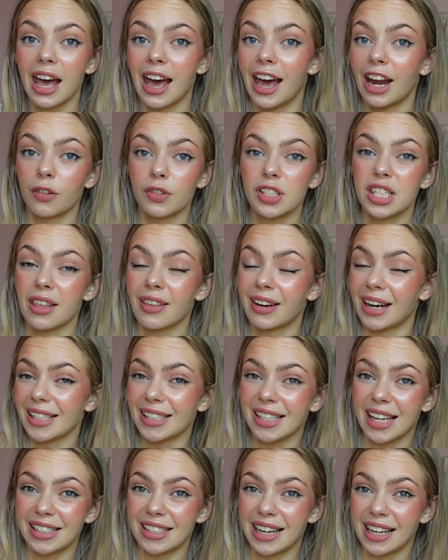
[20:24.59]
And obviously the
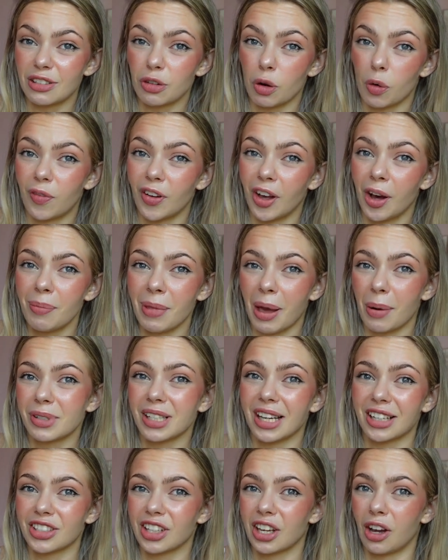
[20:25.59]
1989 whole film, that was
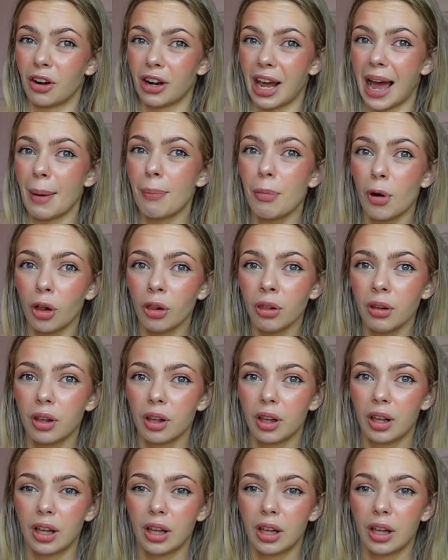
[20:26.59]
actually on Apple.